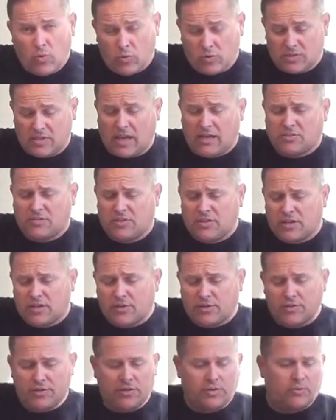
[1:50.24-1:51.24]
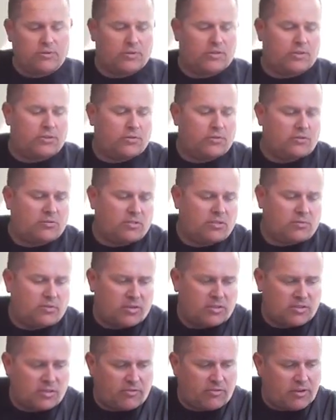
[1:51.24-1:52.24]
what's actually included with the new
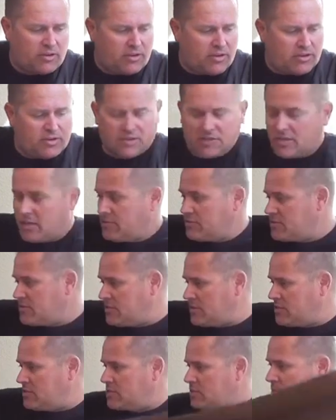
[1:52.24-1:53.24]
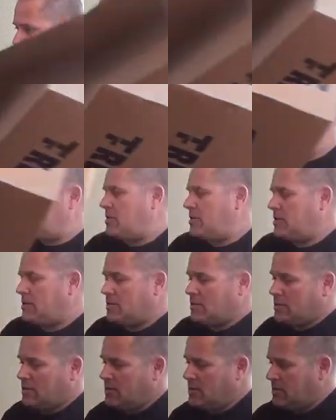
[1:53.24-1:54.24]
Trex 700N DFC Super Combo
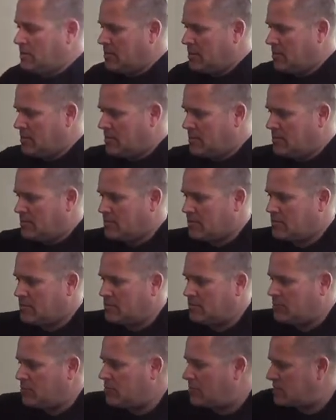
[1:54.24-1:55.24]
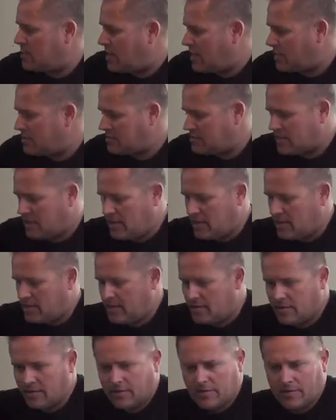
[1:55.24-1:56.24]
Kit. Go ahead and put that aside.